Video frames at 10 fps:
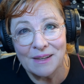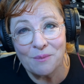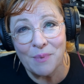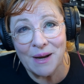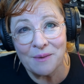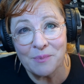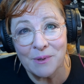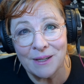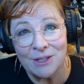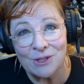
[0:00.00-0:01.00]
But I'm
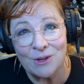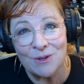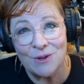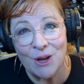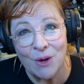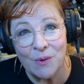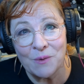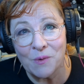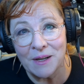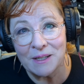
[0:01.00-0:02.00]
pretty sure no one
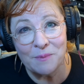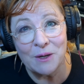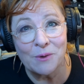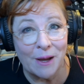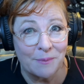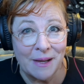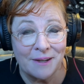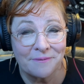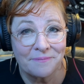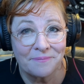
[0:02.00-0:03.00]
wanted to be around me.
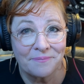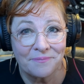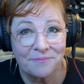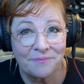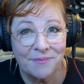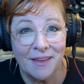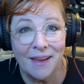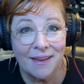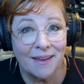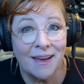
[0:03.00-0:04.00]

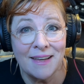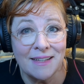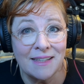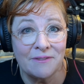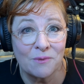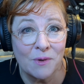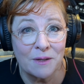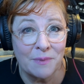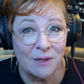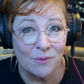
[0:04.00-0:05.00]
Heck, I didn't even want to
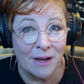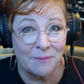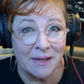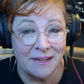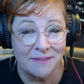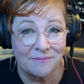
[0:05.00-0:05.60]
be around me.